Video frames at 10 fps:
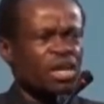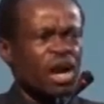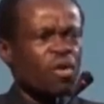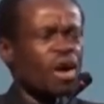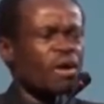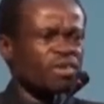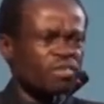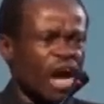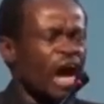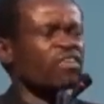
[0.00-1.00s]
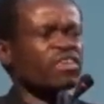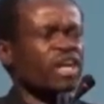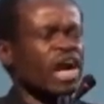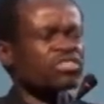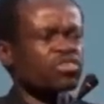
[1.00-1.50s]
Our
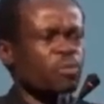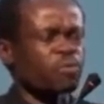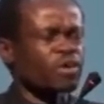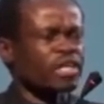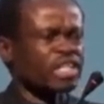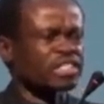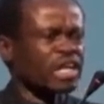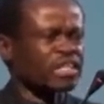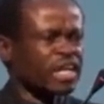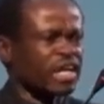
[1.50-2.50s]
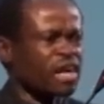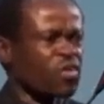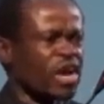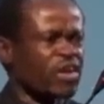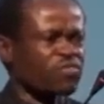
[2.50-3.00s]
agricultural products are taken
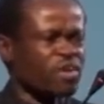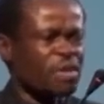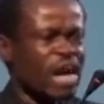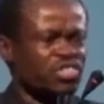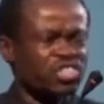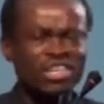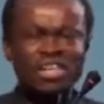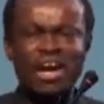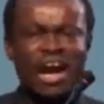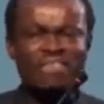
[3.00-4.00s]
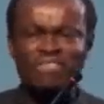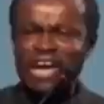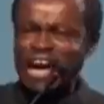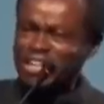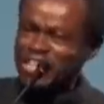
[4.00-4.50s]
away from us, and
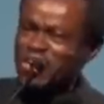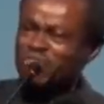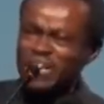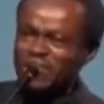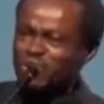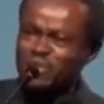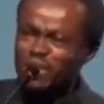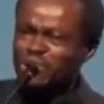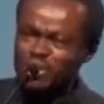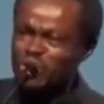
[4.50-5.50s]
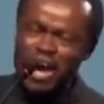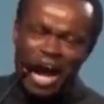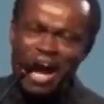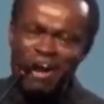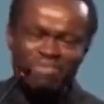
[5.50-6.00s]
they are given to those who
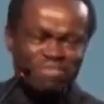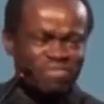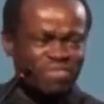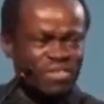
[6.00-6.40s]
have.